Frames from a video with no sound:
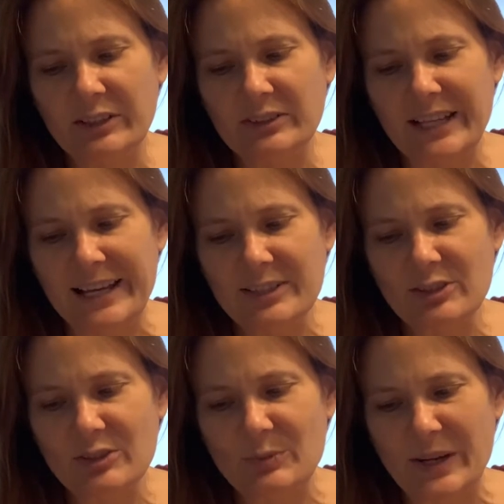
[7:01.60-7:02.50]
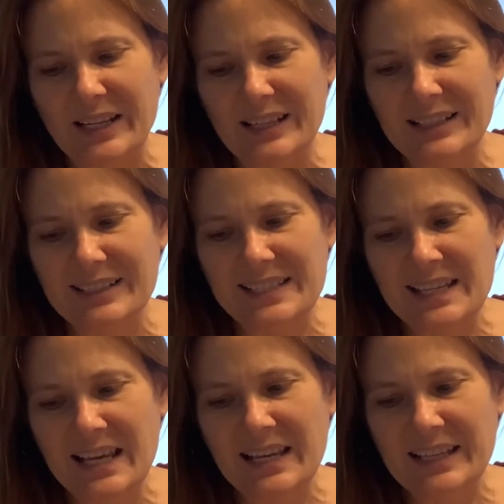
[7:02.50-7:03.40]
dazzles my eyes,
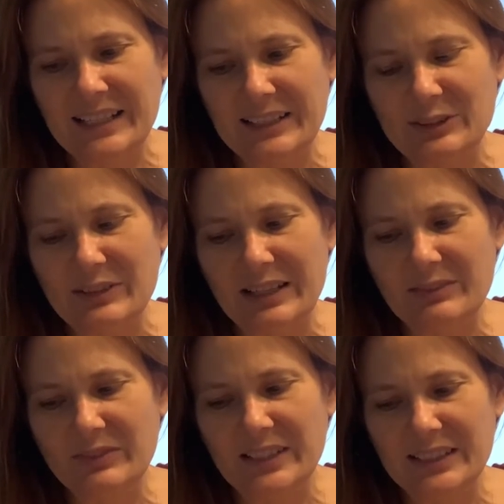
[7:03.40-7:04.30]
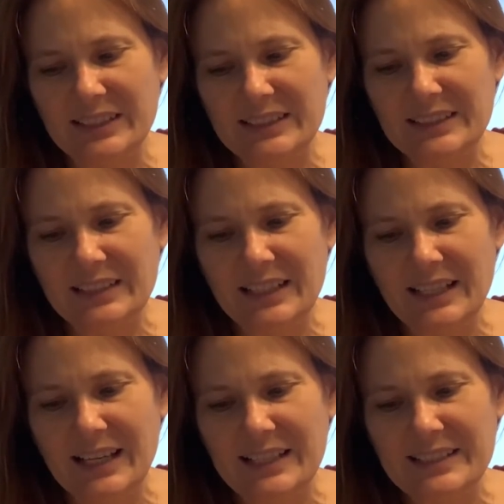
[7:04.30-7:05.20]
and I do not feel it.
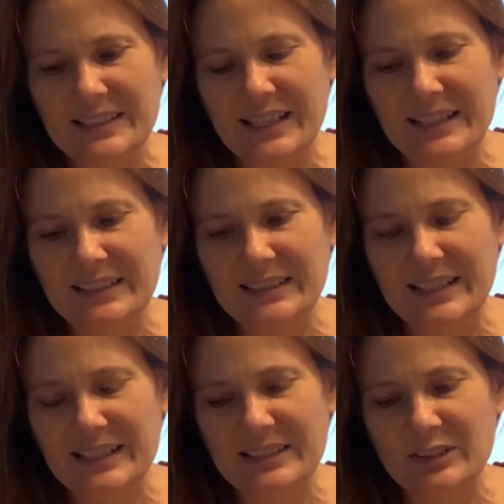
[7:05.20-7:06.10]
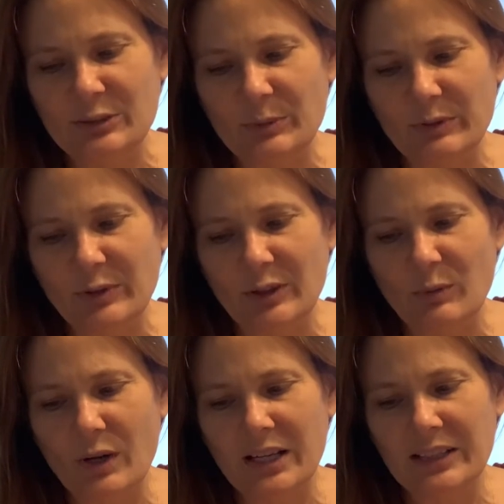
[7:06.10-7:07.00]
I stand in that stupor for a
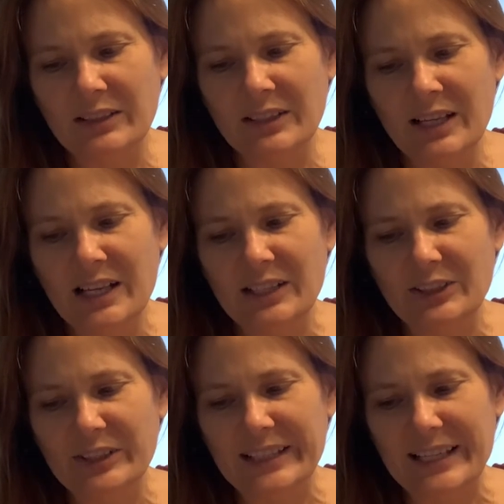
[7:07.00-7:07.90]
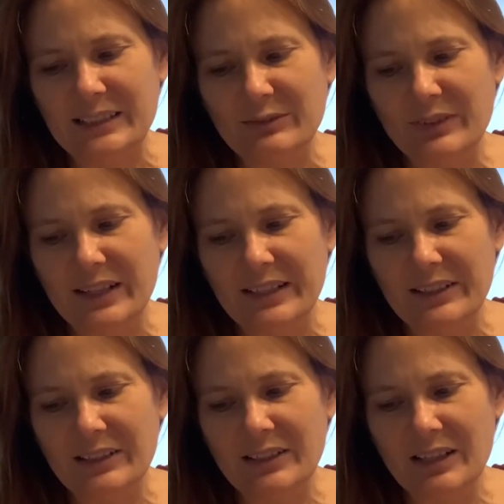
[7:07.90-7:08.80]
while, looking at the
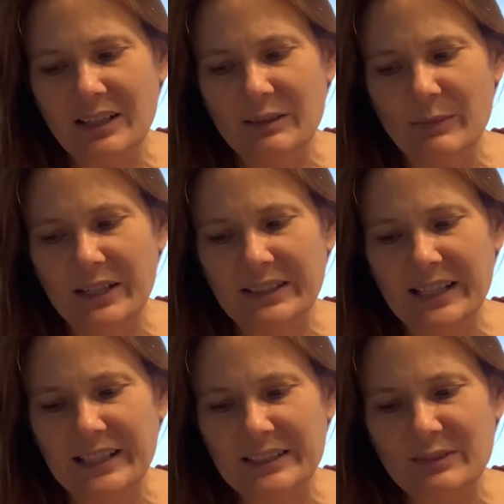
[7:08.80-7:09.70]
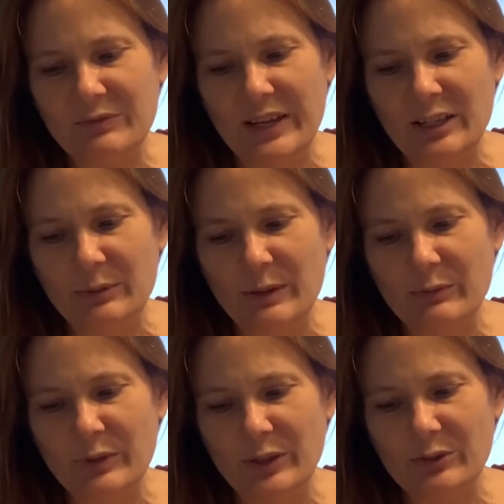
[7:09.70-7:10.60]
fire. My legs fail me
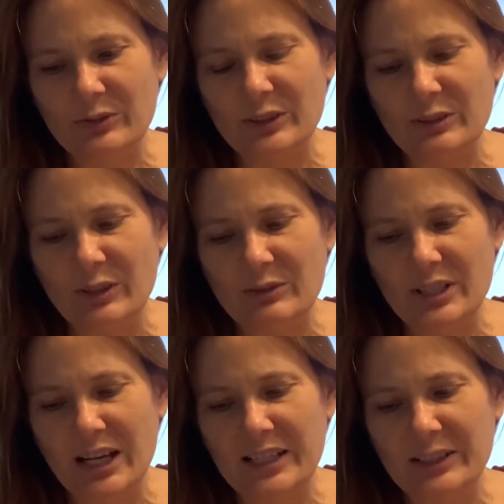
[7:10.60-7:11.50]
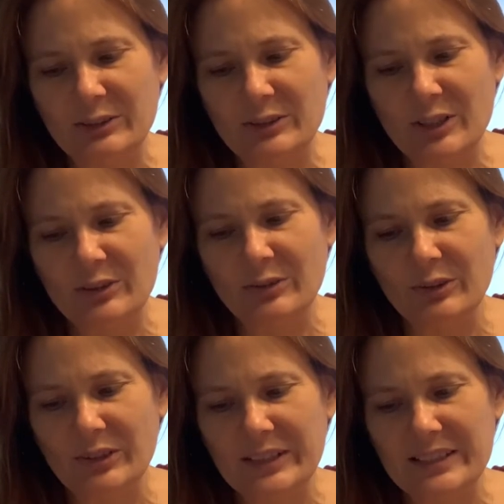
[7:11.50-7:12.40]
first and grow tired,
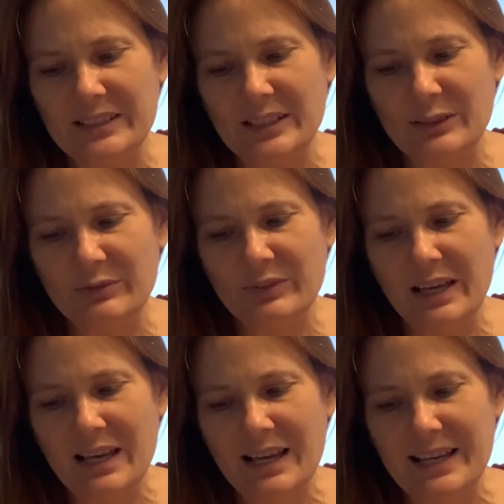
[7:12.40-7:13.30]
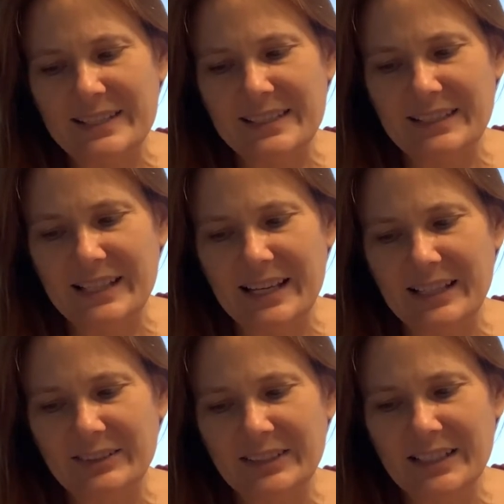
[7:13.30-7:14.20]
thoroughly stiff. I sit
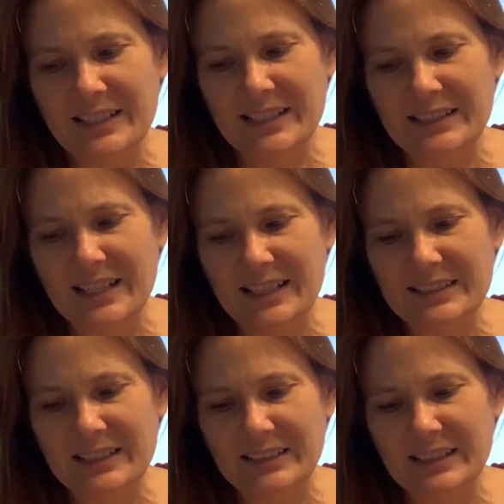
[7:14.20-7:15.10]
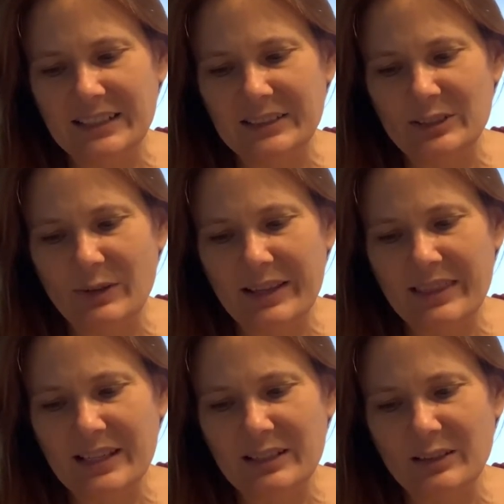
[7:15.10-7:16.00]
down. Not till then do I
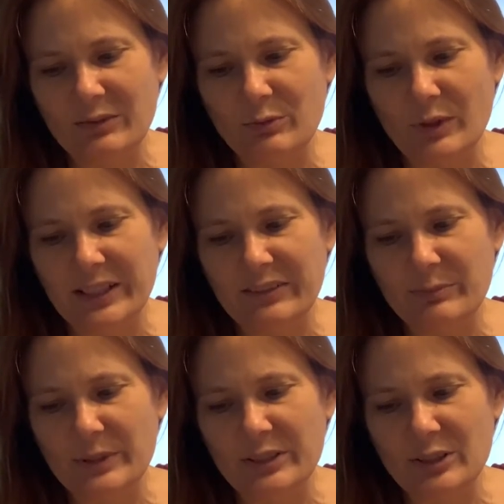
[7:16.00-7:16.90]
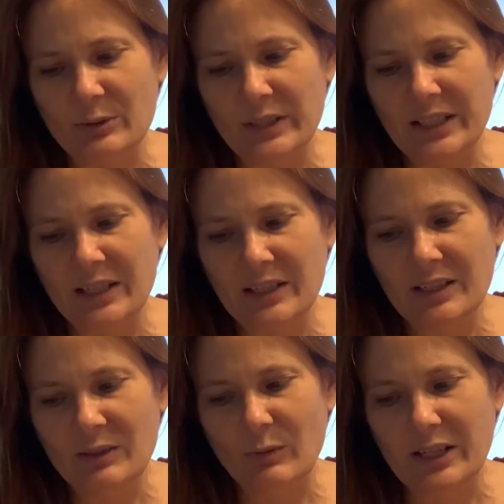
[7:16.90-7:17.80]
think of what I've been doing.
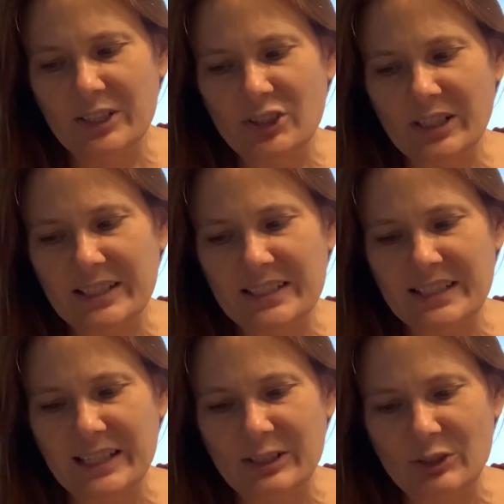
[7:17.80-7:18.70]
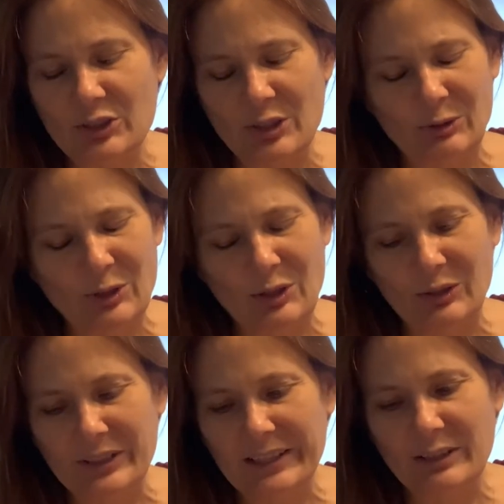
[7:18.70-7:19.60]
Why should I stare so
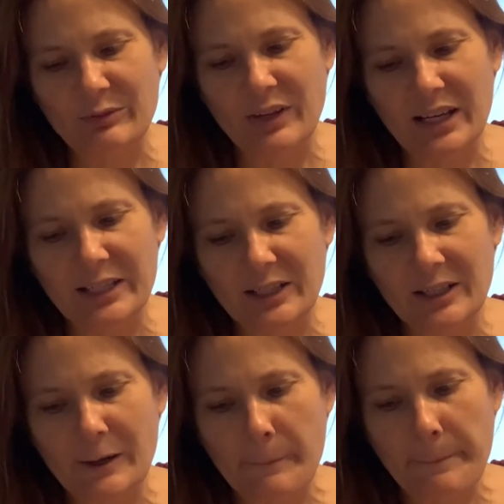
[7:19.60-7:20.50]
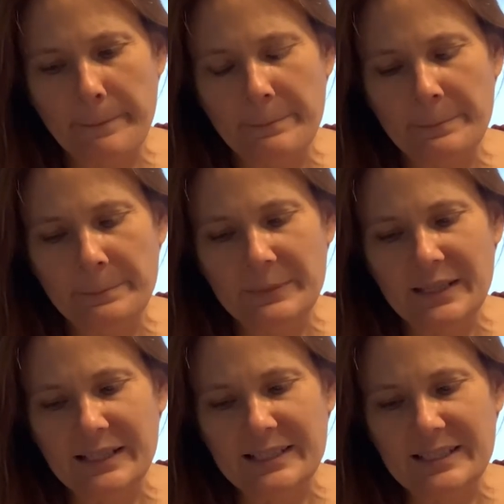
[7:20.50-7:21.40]
long at the fire?
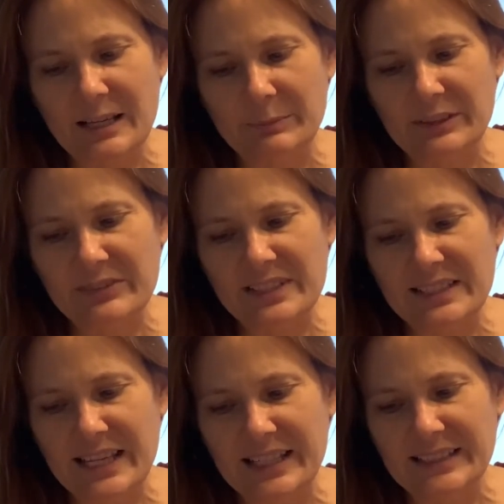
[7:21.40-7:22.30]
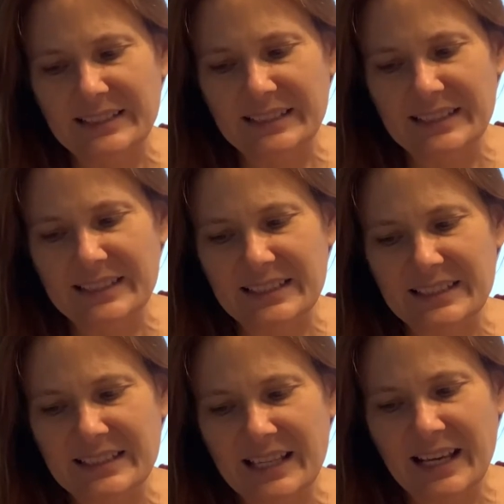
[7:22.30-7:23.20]
Aesop lifts his head and
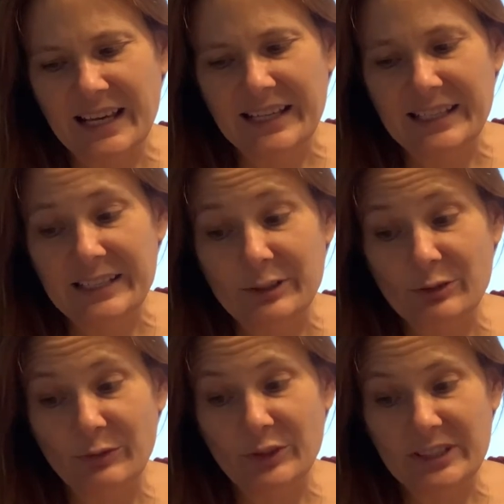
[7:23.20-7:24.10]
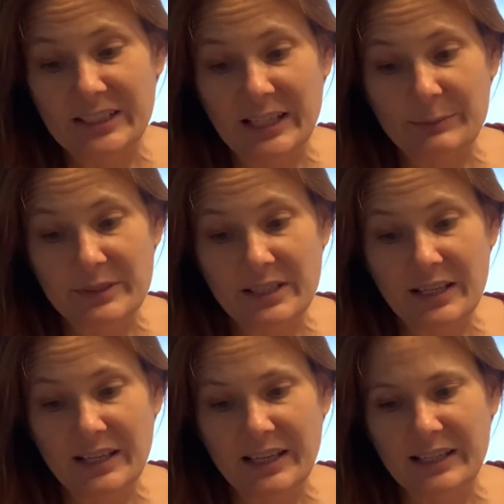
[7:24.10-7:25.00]
listens. He hears footsteps.
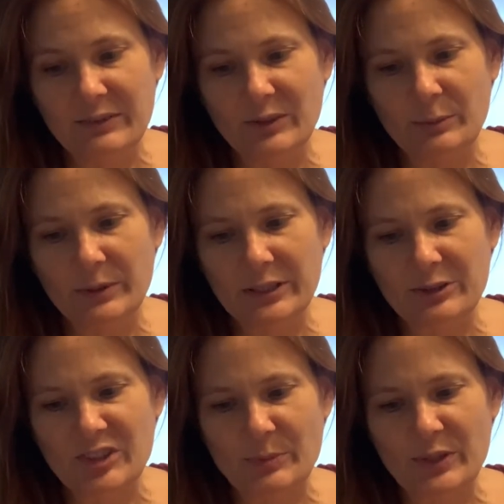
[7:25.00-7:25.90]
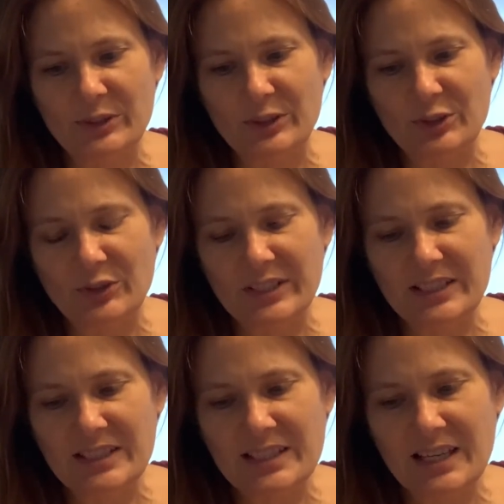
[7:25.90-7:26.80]
Ava appears among the
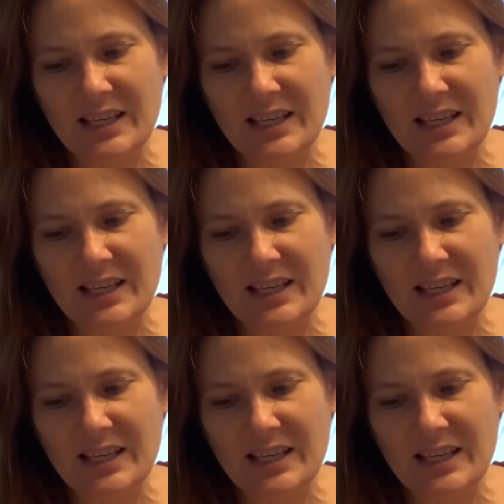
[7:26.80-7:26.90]
trees.